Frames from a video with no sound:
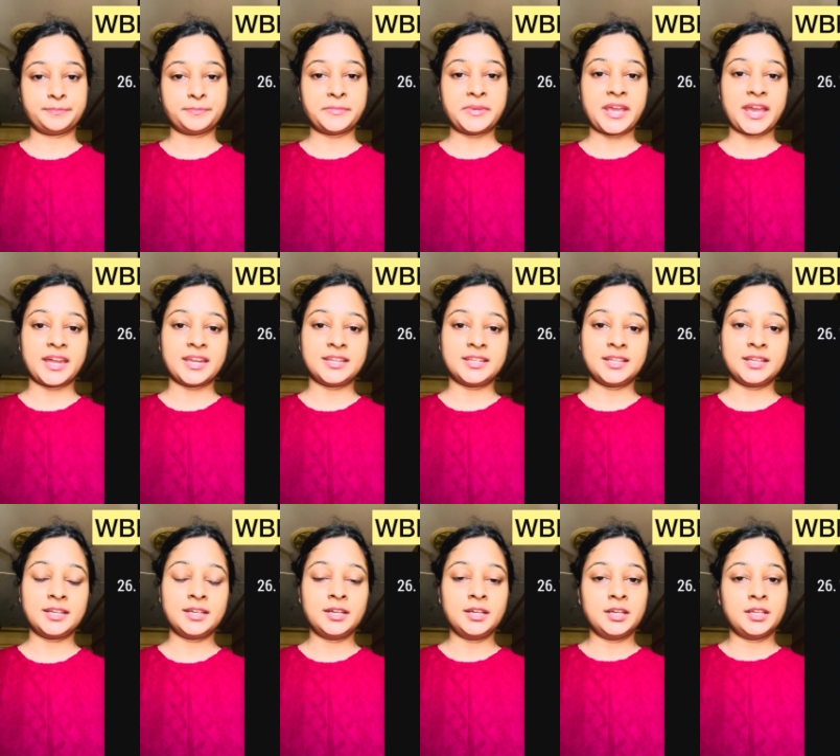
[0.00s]
B I D
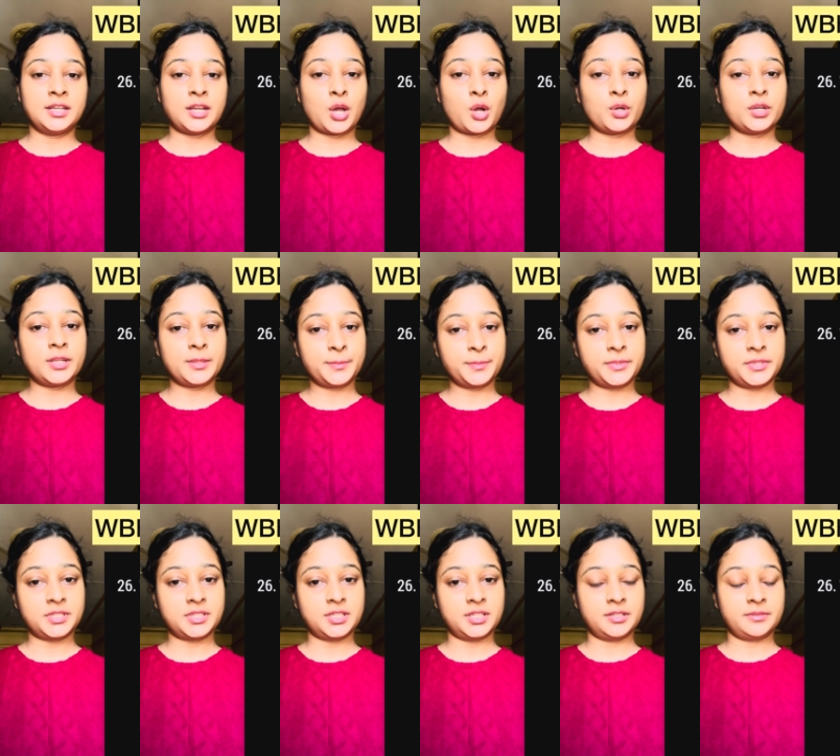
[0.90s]
na hole
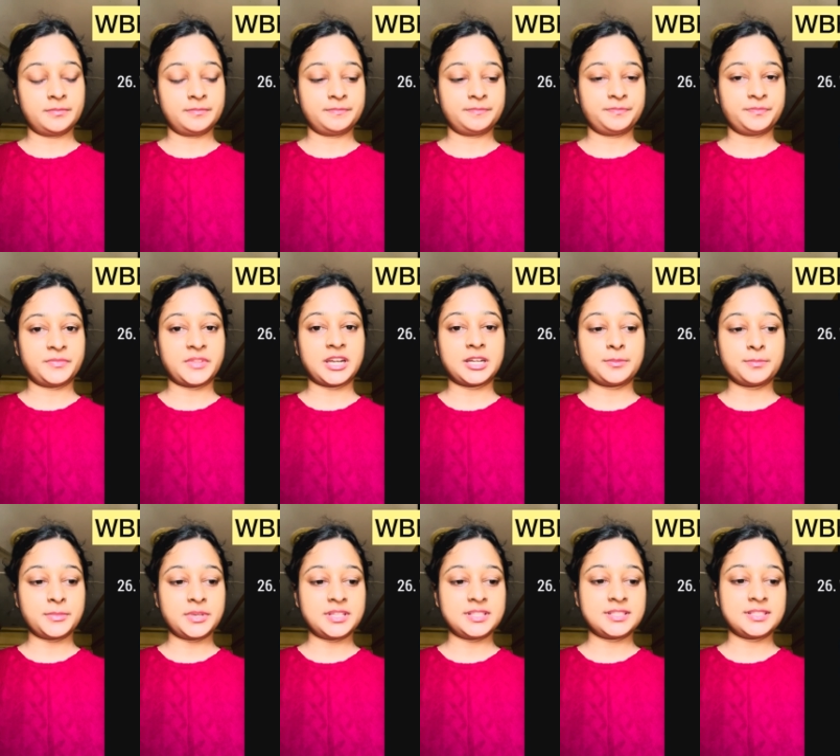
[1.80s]
B D. That
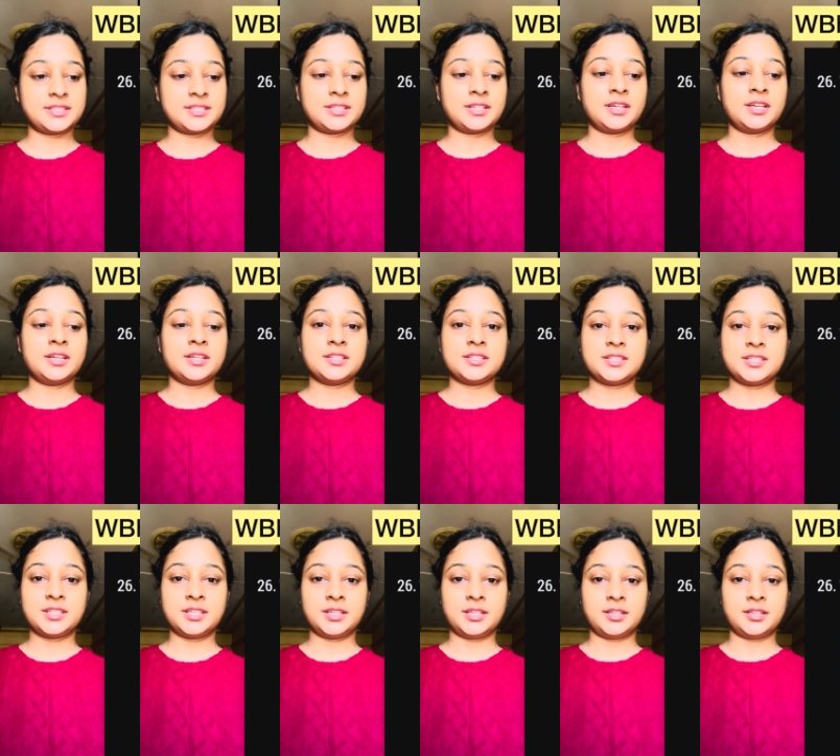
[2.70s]
means
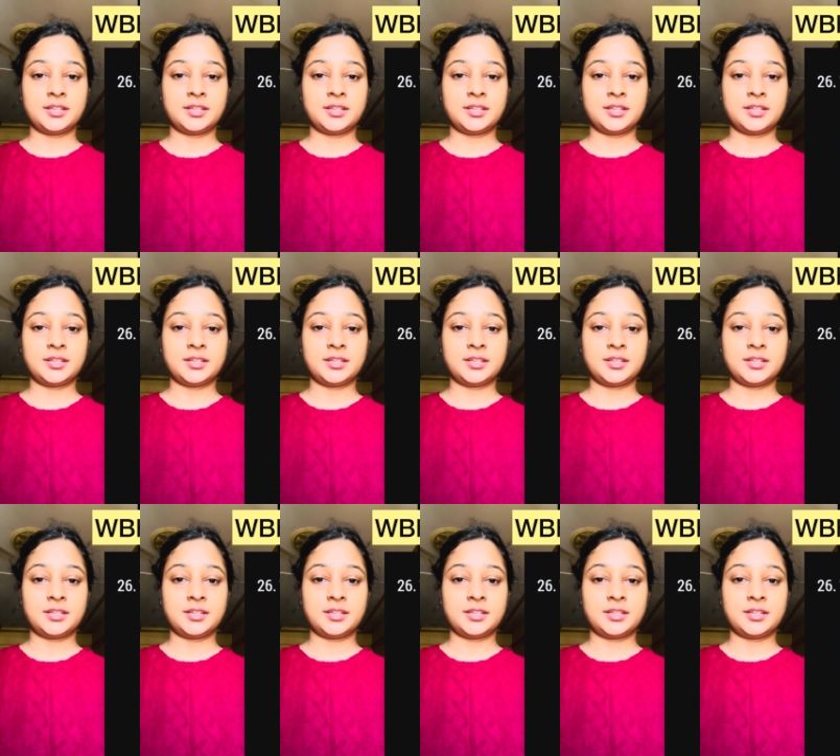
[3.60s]
C,